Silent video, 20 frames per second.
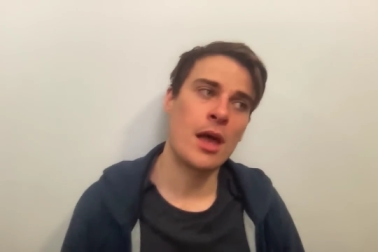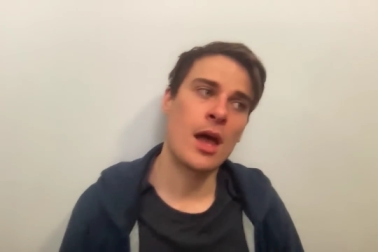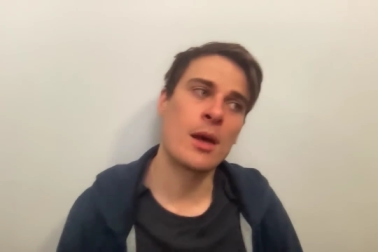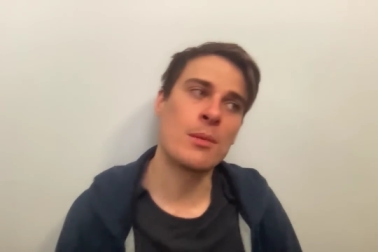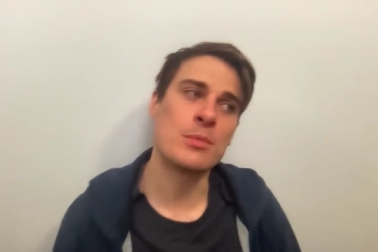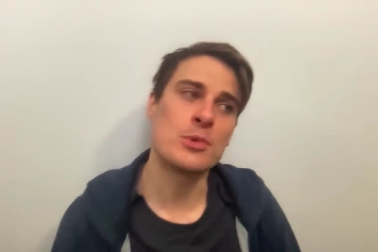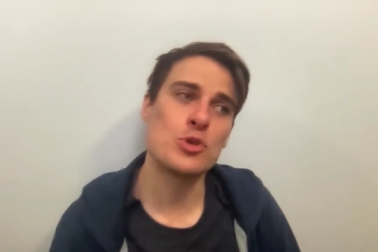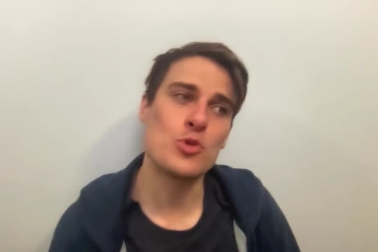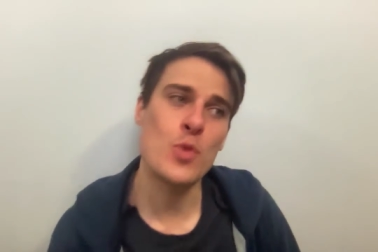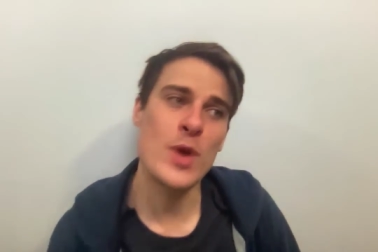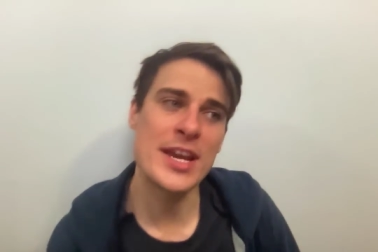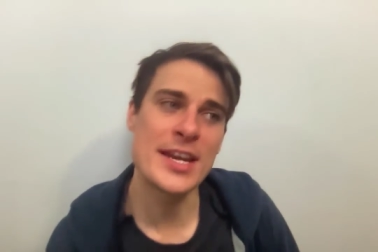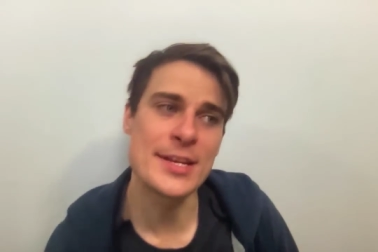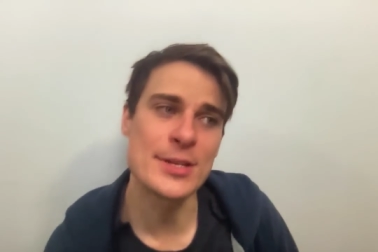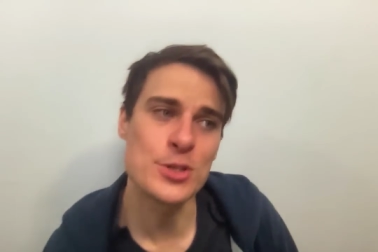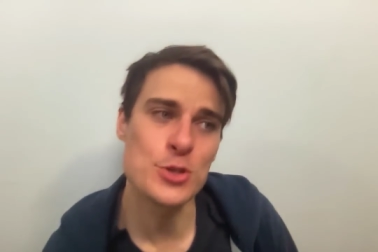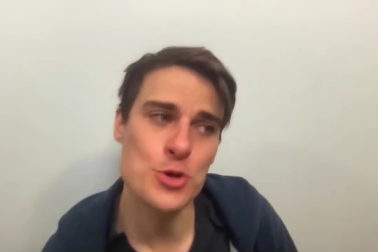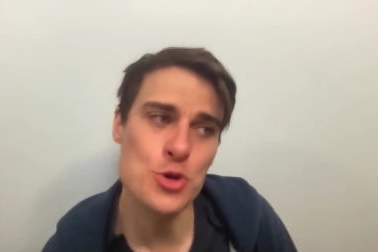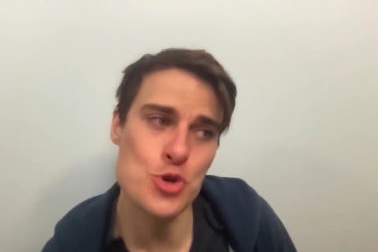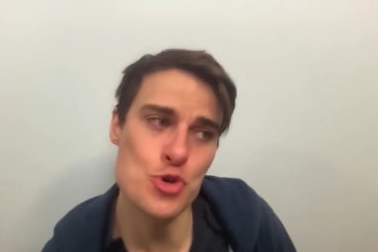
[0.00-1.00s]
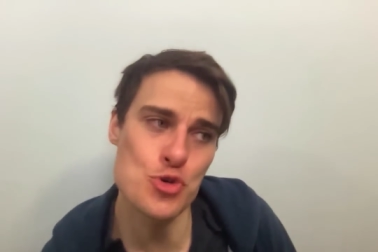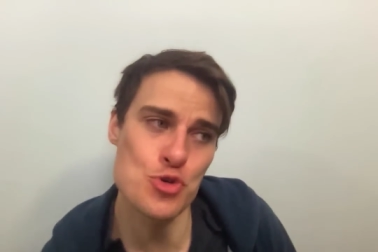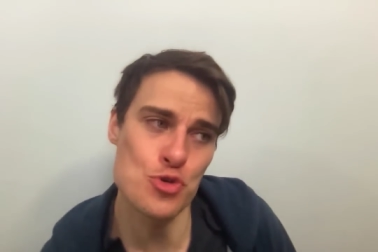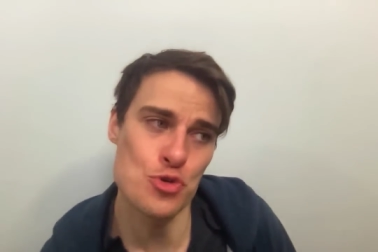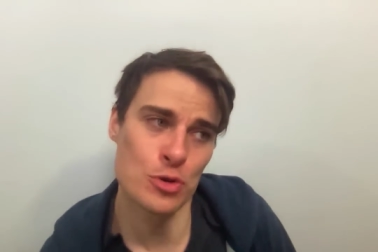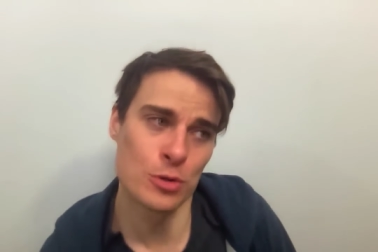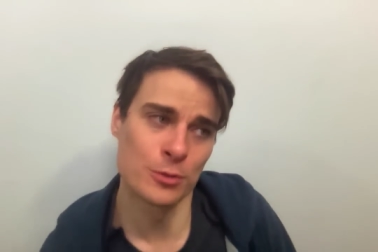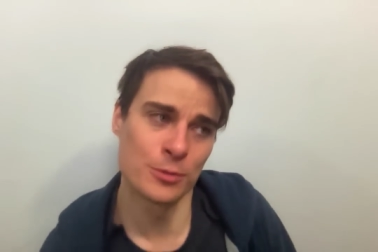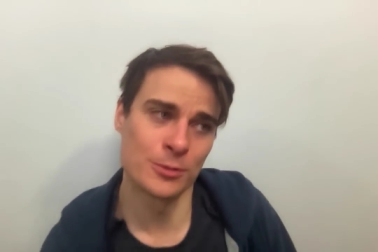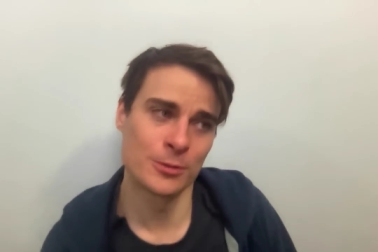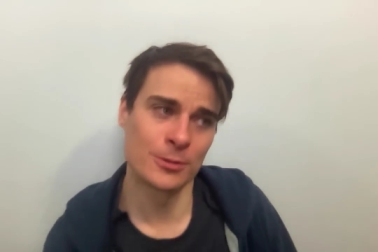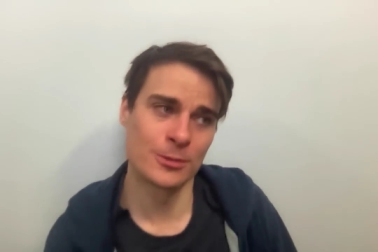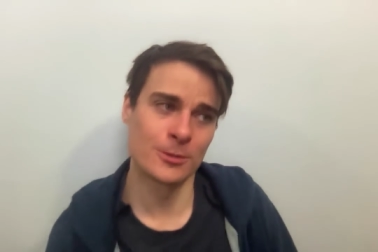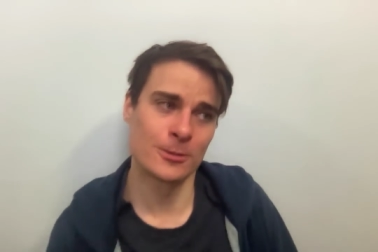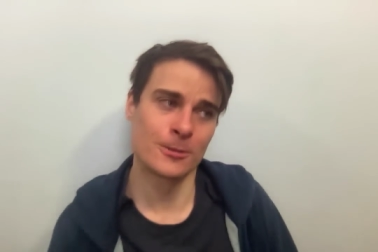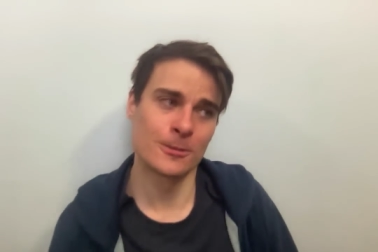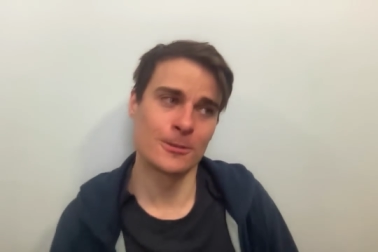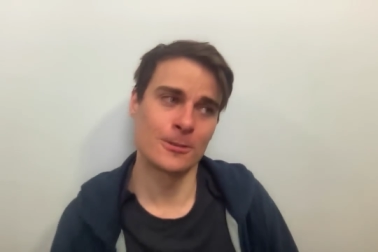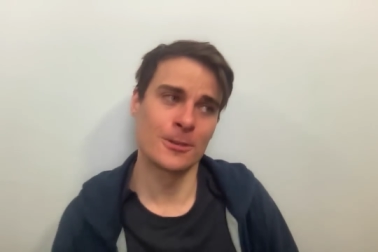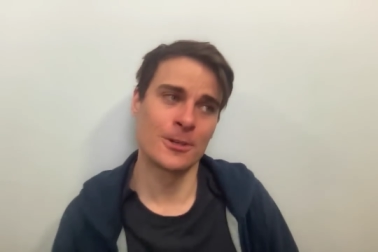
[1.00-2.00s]
I'm 22,
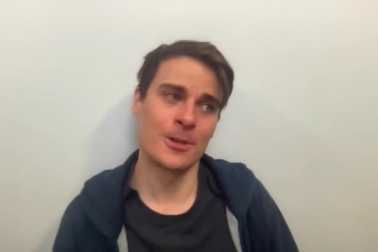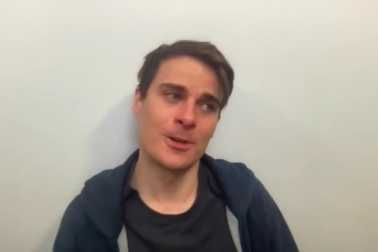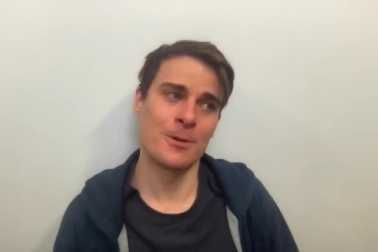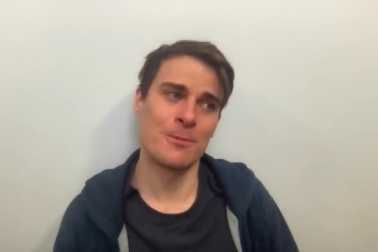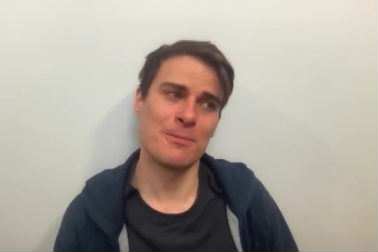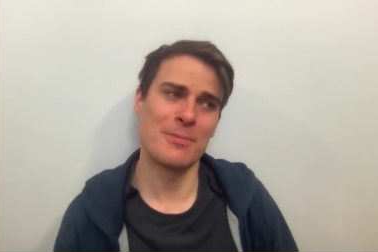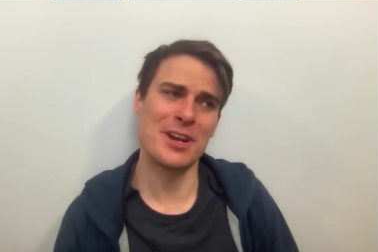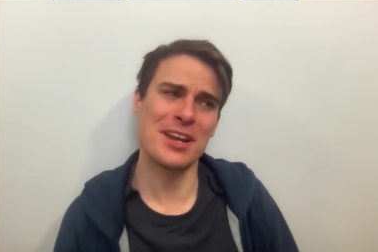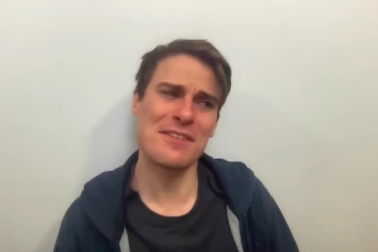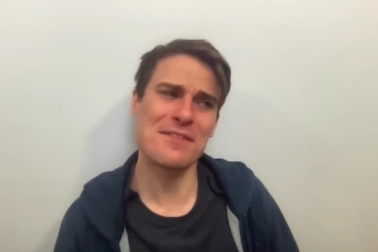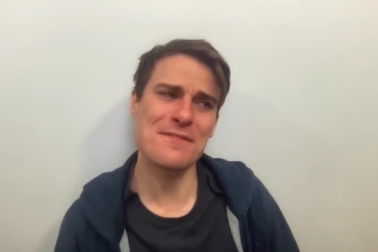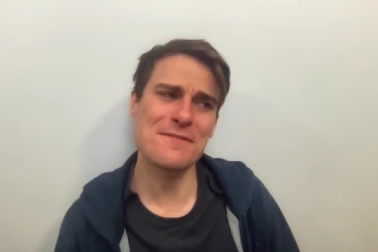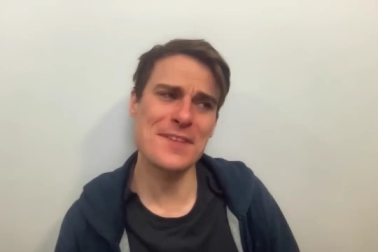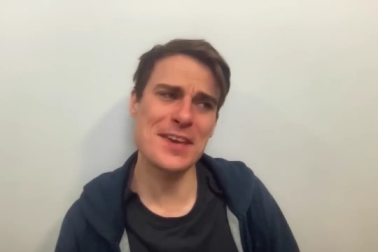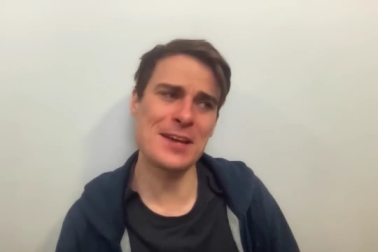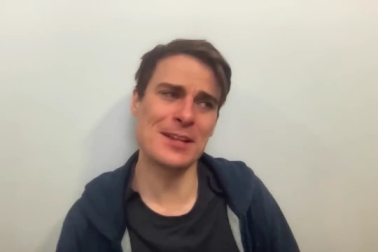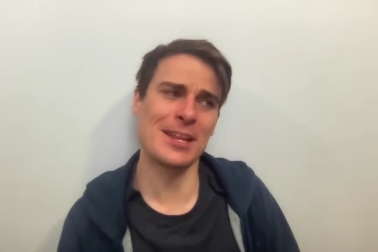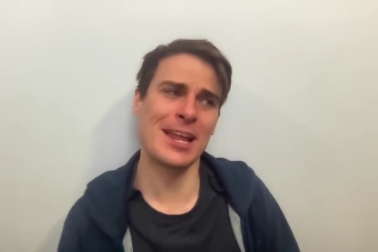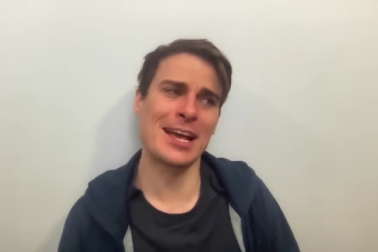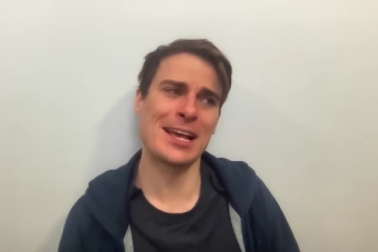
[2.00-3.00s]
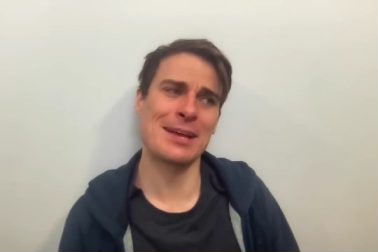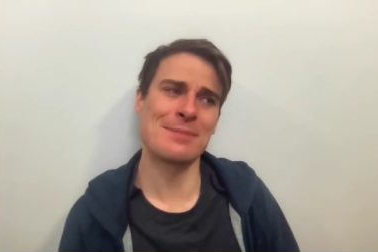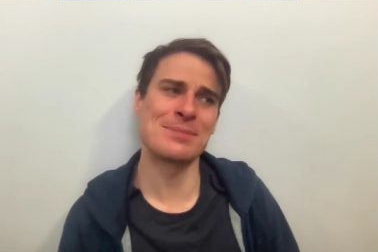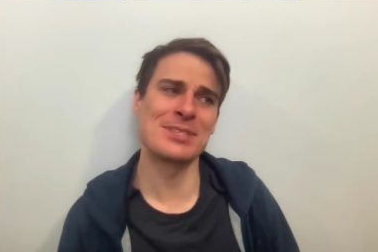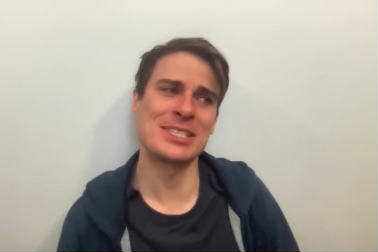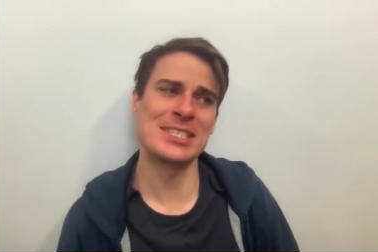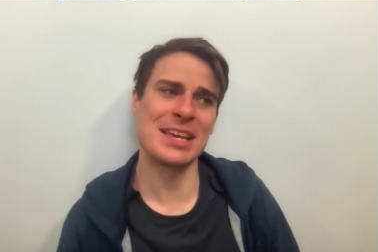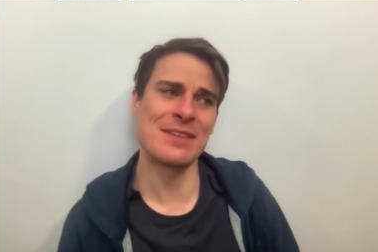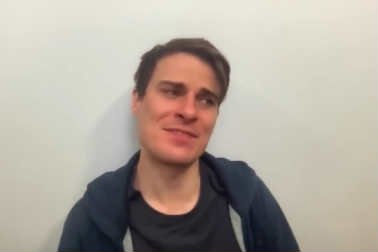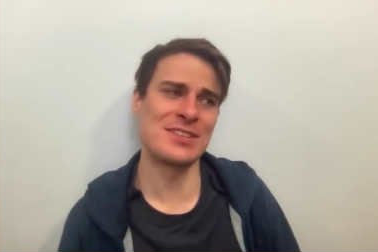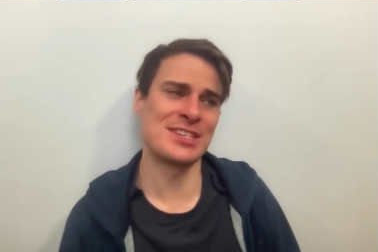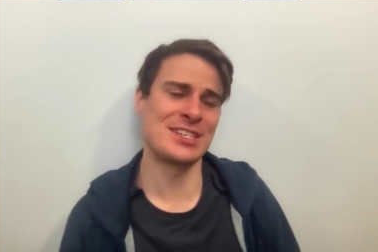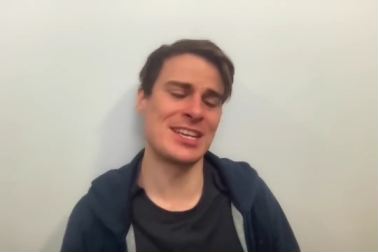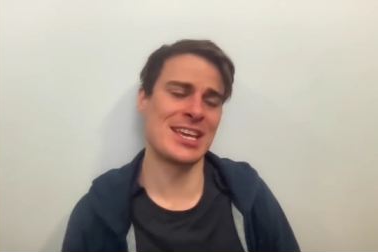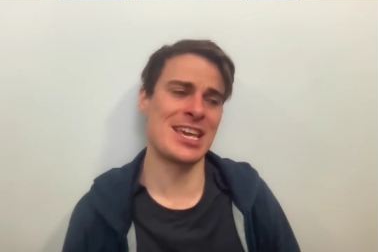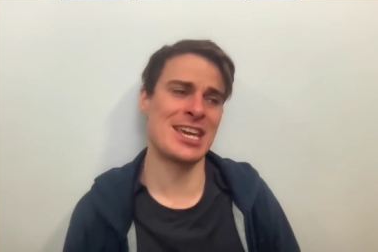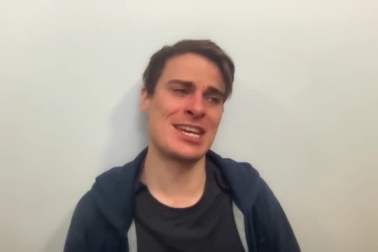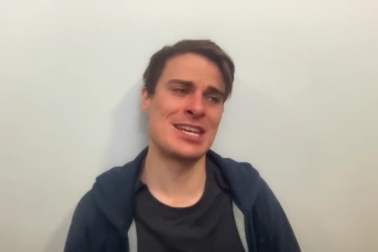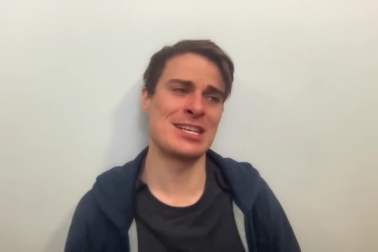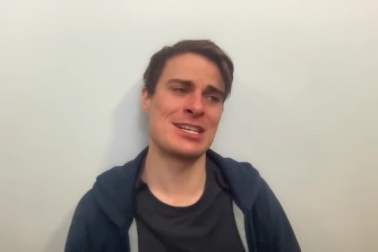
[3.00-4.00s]
but I feel like I'm
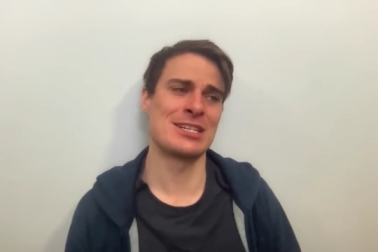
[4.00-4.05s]
17.